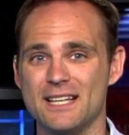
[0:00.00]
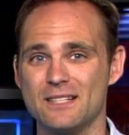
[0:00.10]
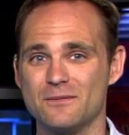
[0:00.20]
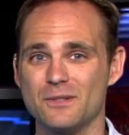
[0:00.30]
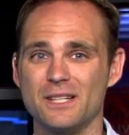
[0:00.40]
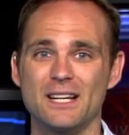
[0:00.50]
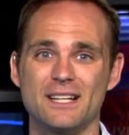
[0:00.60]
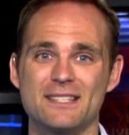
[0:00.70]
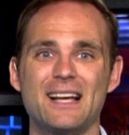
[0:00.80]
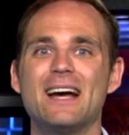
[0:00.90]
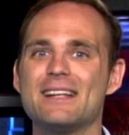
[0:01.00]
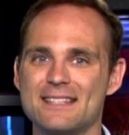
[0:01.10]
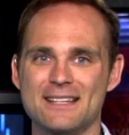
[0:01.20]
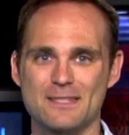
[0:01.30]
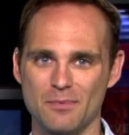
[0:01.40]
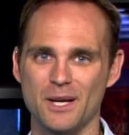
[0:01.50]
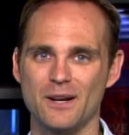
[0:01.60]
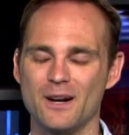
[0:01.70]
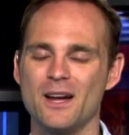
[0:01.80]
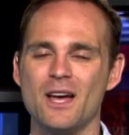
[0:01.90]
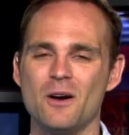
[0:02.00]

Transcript: and really a science explainer